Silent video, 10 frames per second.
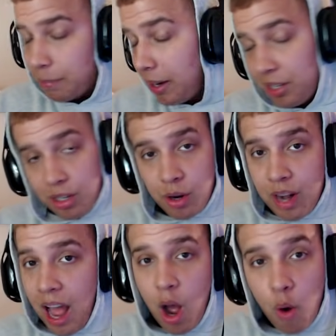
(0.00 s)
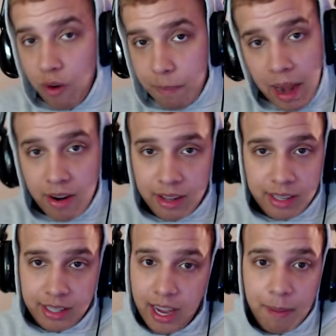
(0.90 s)
Specialists are not overpowered in
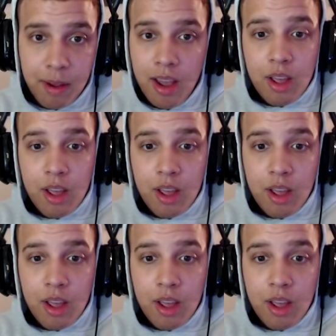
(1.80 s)
this game.